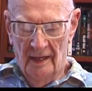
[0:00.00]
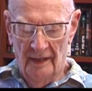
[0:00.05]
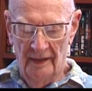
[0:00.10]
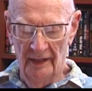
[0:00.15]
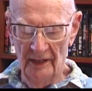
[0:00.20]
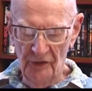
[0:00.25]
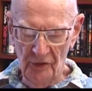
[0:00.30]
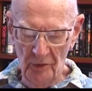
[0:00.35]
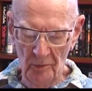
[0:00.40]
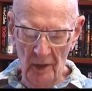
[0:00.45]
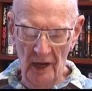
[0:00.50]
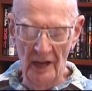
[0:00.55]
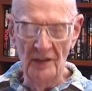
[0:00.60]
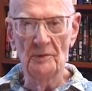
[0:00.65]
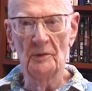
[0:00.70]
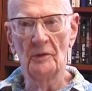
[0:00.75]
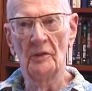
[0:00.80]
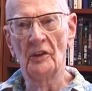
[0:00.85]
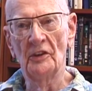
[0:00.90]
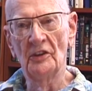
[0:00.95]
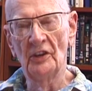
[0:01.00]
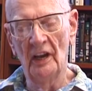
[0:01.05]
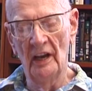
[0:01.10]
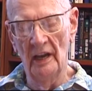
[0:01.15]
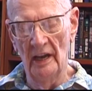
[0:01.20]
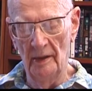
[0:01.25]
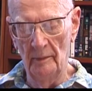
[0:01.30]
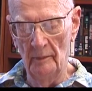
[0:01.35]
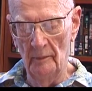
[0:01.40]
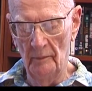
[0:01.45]
This reminds me of the
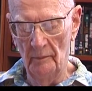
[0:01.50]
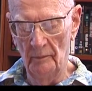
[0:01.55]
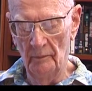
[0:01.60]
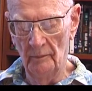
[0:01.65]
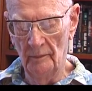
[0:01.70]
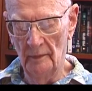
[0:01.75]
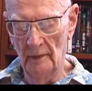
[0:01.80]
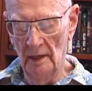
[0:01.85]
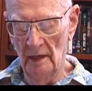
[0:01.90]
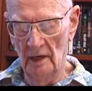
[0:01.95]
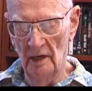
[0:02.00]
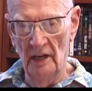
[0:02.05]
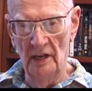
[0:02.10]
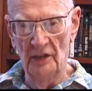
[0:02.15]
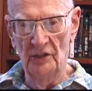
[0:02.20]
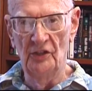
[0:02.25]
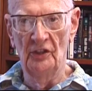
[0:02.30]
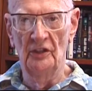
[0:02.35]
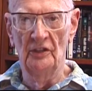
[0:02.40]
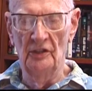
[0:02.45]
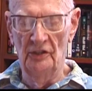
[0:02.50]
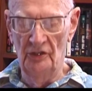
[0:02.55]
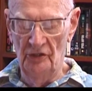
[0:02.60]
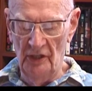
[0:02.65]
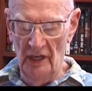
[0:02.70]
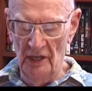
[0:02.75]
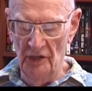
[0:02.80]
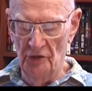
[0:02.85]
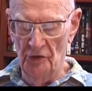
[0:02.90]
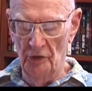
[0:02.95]
time, less than a
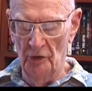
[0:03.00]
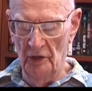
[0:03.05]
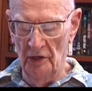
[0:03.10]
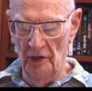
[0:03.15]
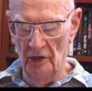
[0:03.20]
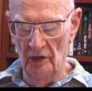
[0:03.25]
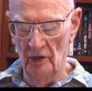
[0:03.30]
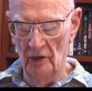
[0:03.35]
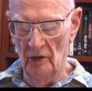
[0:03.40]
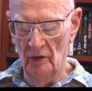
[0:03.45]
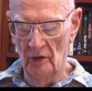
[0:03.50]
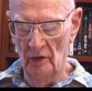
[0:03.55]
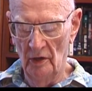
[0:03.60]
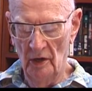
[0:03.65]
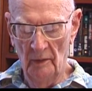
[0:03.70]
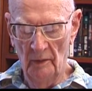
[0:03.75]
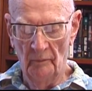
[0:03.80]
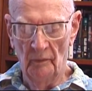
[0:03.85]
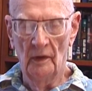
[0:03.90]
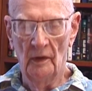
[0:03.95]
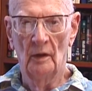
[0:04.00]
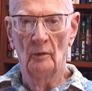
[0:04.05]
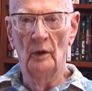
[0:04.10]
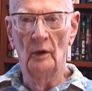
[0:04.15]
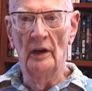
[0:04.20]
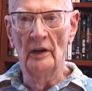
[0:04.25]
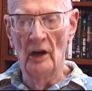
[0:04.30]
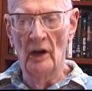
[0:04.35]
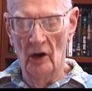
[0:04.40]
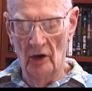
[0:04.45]
century ago,
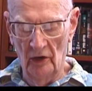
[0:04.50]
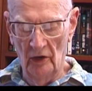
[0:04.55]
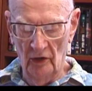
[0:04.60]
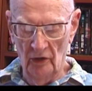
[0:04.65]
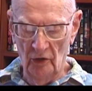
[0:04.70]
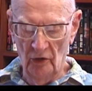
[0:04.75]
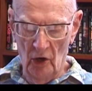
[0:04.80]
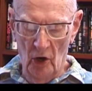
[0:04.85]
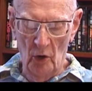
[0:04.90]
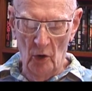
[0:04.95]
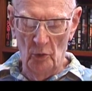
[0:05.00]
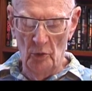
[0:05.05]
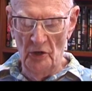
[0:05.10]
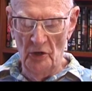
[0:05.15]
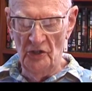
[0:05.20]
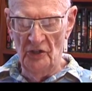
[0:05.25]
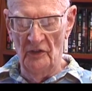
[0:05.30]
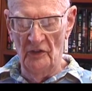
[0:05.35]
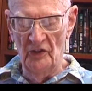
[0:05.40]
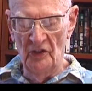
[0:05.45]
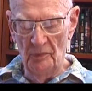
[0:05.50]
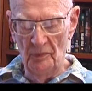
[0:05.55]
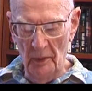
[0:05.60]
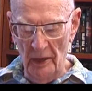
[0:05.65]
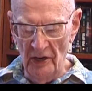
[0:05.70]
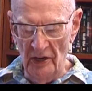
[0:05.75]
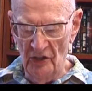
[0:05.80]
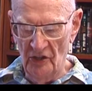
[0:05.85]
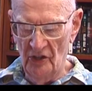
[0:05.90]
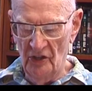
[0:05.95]
when our conquest of
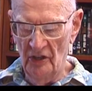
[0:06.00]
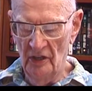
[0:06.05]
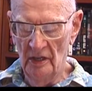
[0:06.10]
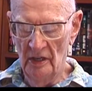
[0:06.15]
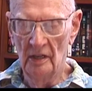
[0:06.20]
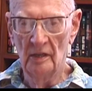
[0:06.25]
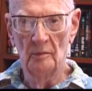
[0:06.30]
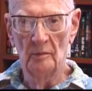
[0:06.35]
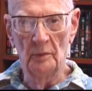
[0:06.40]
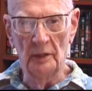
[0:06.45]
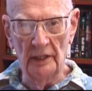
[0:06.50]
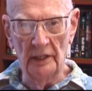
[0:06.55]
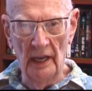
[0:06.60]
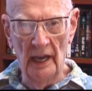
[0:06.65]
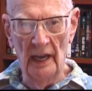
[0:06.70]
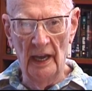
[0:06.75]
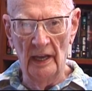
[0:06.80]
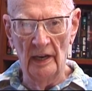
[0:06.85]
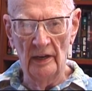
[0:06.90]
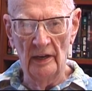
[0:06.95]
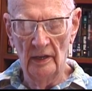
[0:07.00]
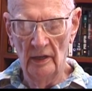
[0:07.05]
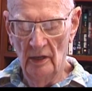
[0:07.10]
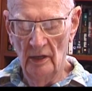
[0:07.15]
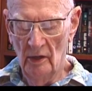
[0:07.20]
space began